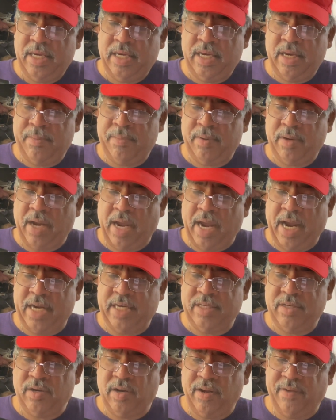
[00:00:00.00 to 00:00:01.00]
Denver
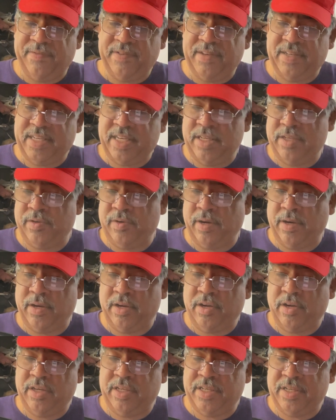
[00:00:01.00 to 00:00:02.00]
ICE office, says
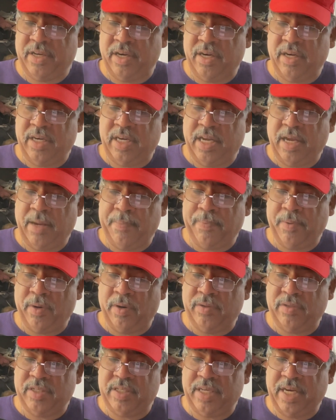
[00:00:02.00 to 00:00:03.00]
Trump could certainly
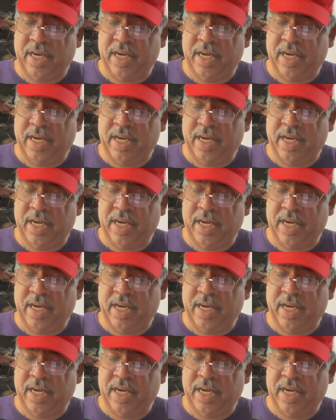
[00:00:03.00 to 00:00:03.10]
approach